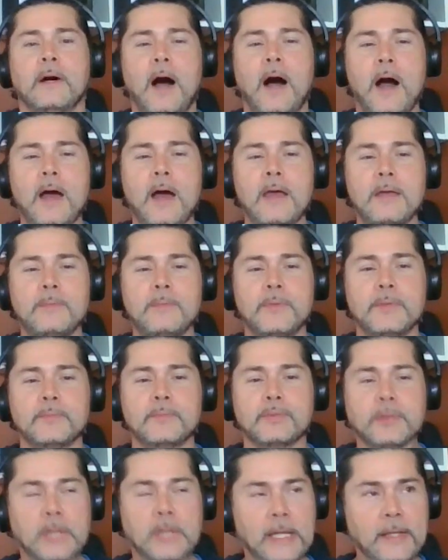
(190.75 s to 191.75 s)
I've been
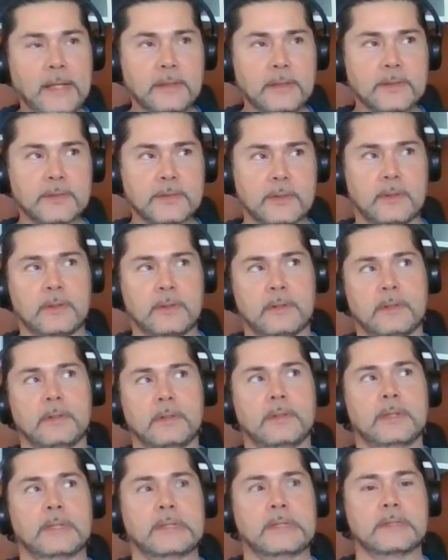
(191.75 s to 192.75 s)
playing
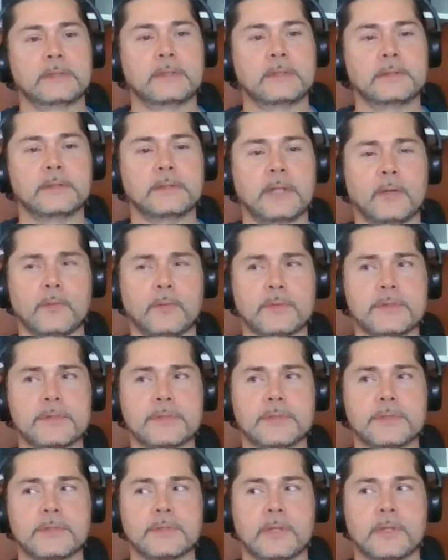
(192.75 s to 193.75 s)
guitar since I
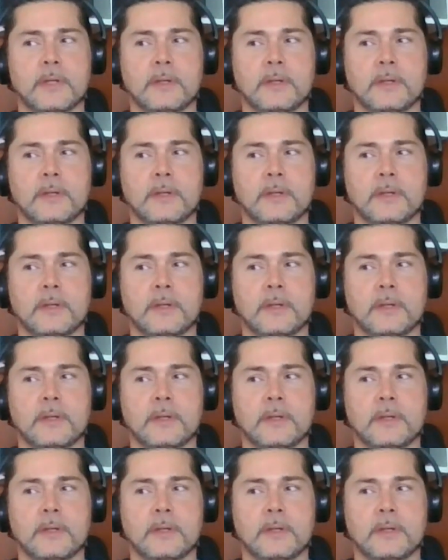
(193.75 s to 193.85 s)
was